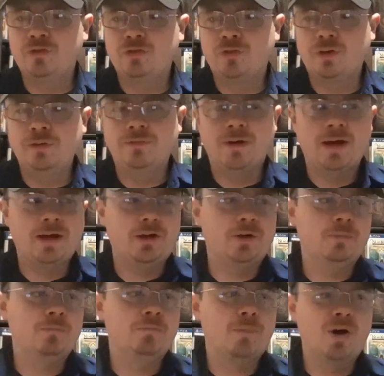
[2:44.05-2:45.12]
Street
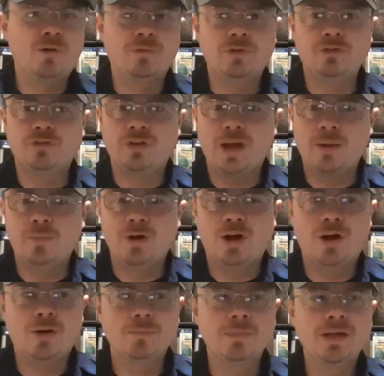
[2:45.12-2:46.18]
Fighter, Marvel vs.
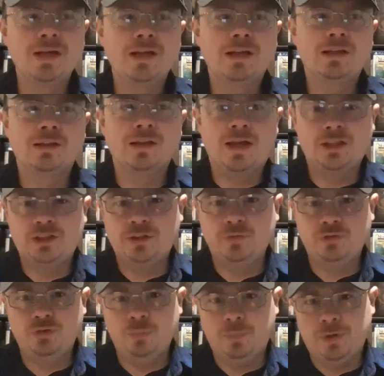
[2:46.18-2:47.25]
Capcom, Clash of
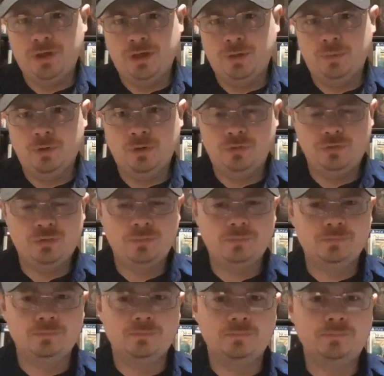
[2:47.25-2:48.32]
Superheroes,
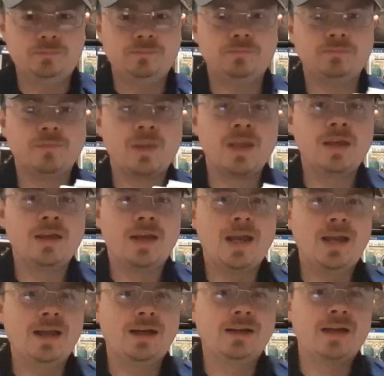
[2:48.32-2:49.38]

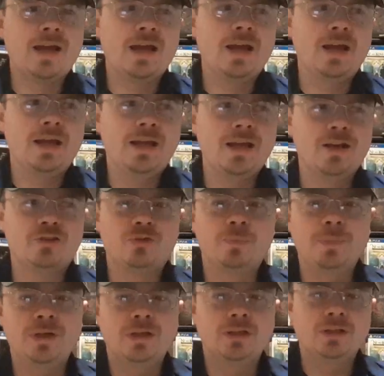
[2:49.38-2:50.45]
and a
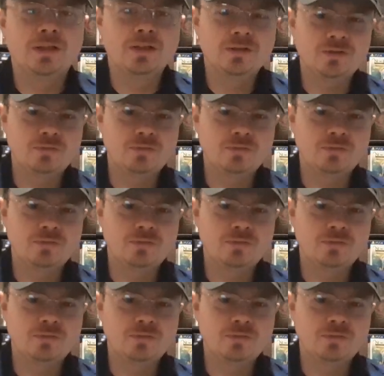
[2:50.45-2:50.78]
X-Men